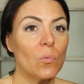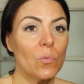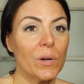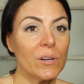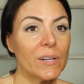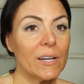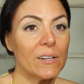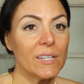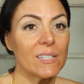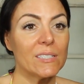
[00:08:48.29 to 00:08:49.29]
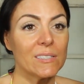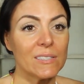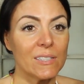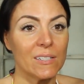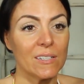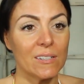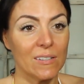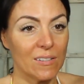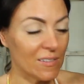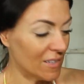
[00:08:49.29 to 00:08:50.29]
weird areas
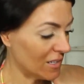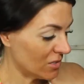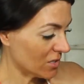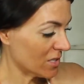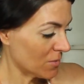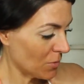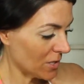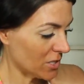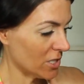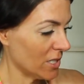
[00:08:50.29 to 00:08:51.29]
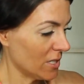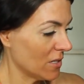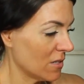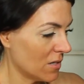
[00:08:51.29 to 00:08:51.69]
that look splotchy.